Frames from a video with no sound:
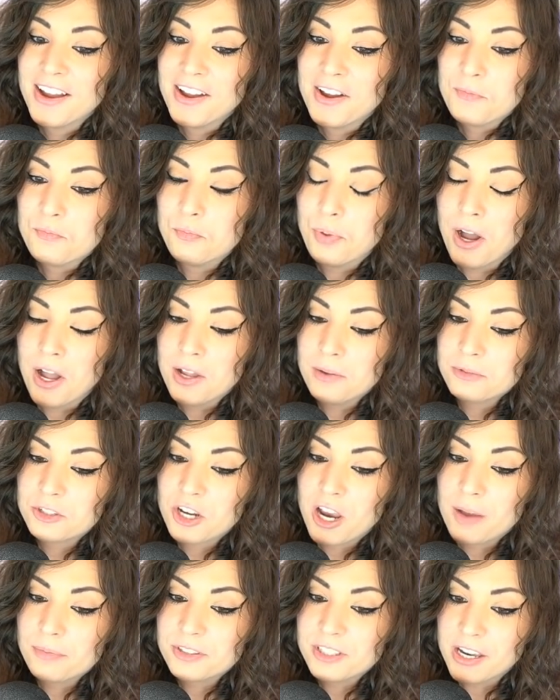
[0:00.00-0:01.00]
Bomb
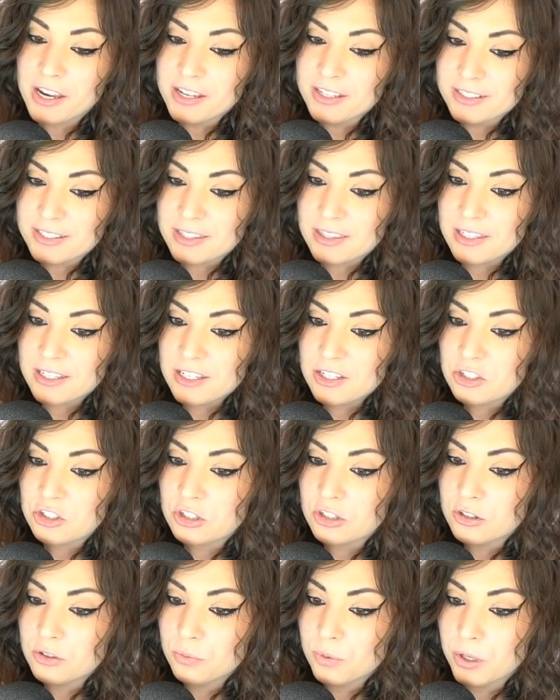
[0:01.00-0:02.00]
Shop says, the
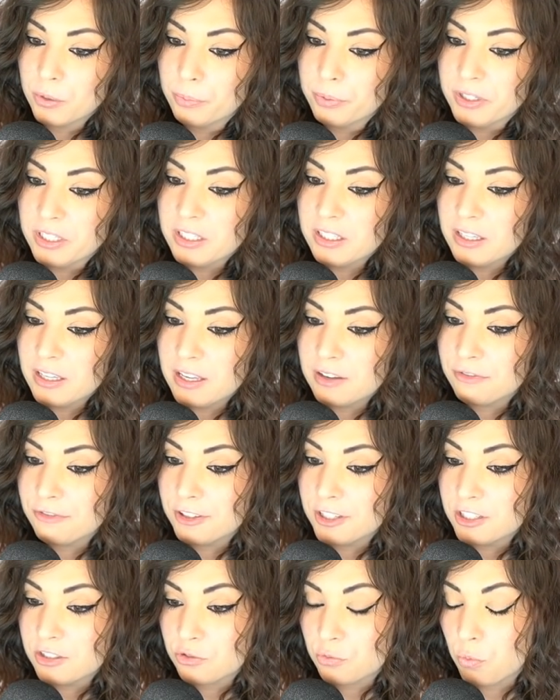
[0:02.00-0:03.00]
issue will be if
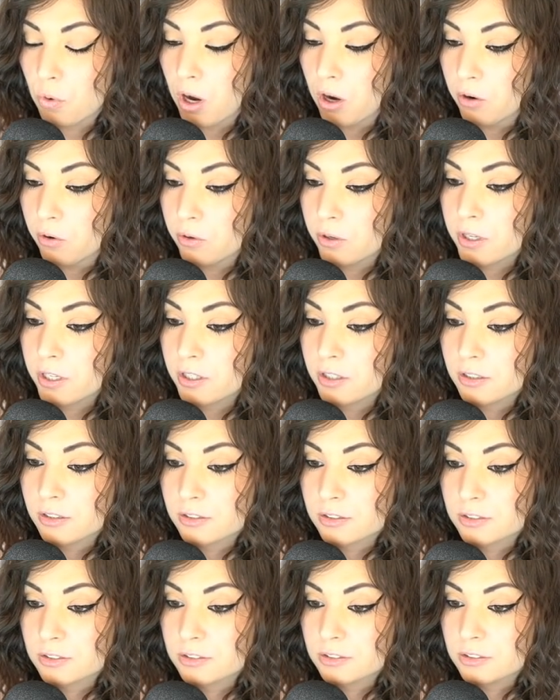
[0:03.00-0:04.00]
it is woke.
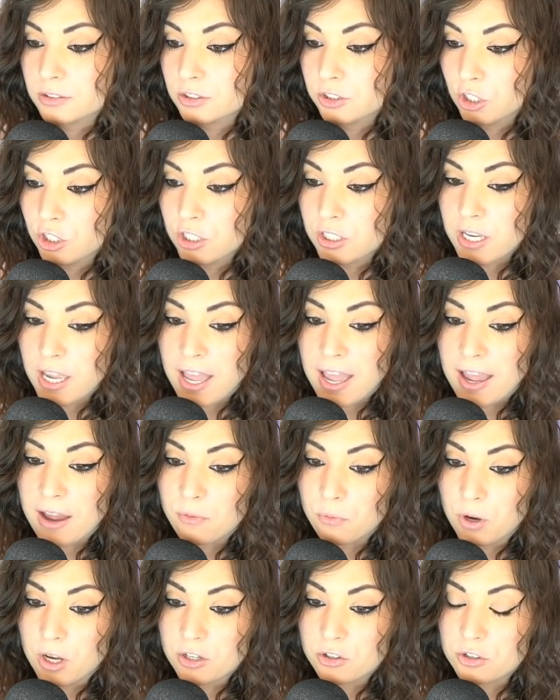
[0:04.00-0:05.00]
Look
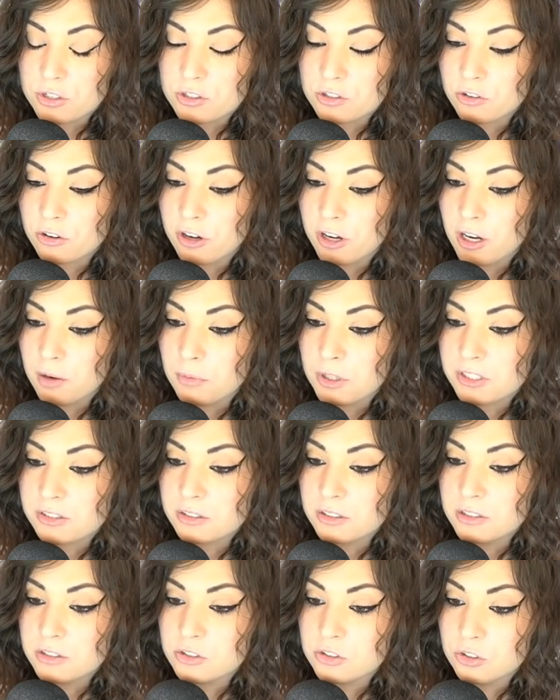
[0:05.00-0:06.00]
at what Crystal Dynamics
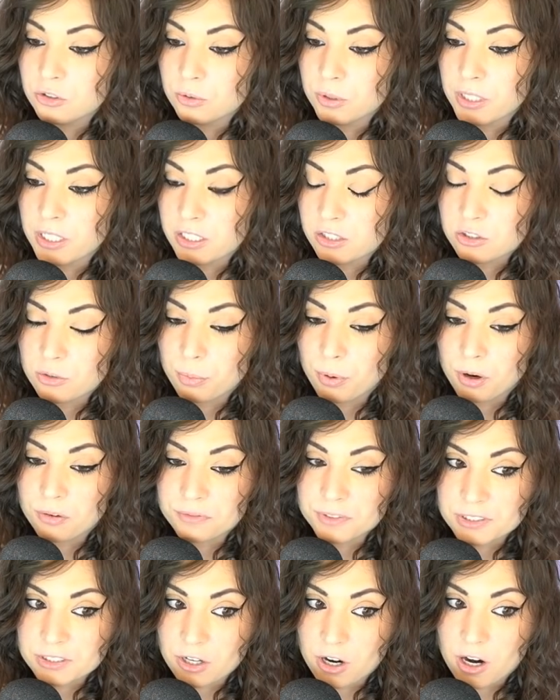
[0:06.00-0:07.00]
is doing to
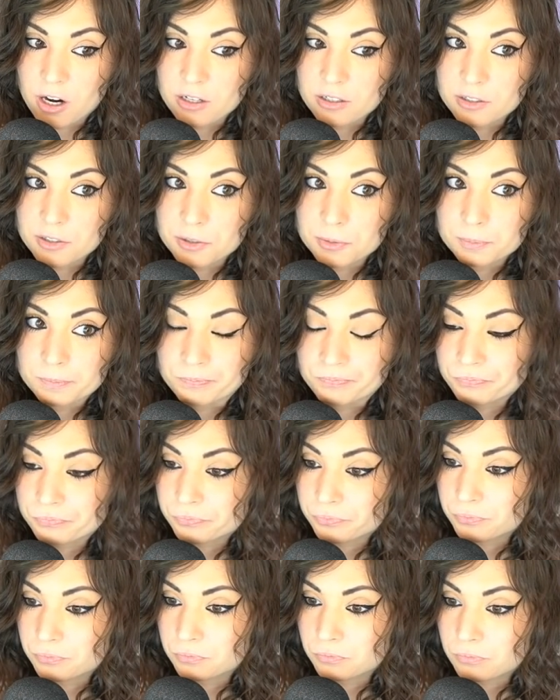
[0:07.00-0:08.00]
Perfect Dark.
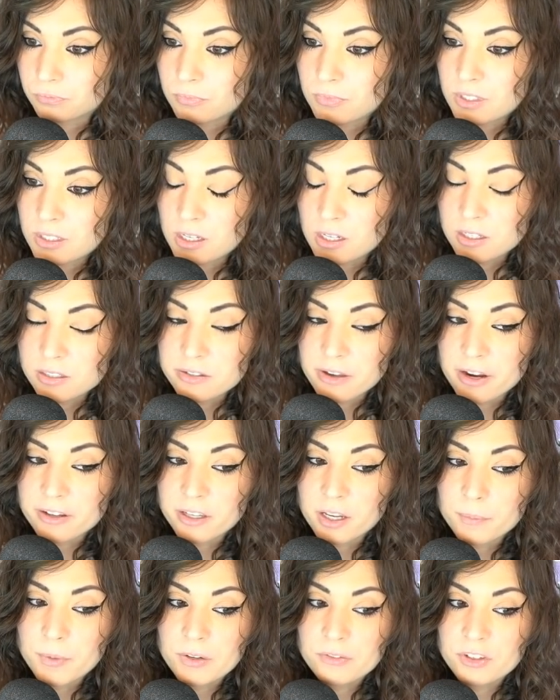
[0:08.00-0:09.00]

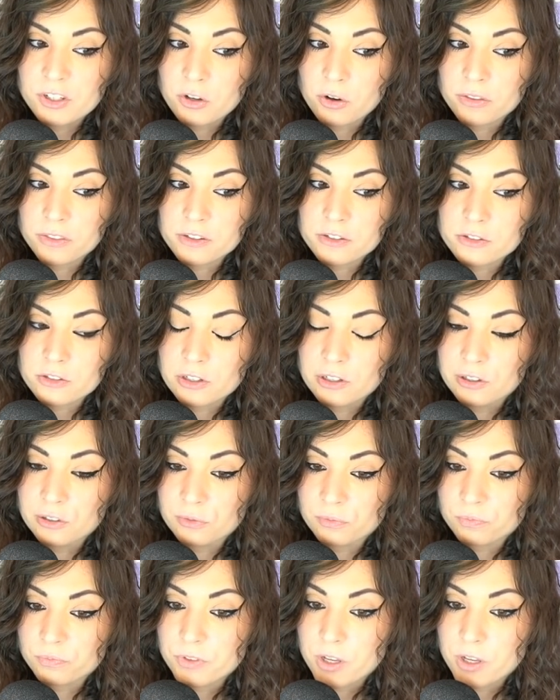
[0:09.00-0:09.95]
Exactly. I made a video on this too.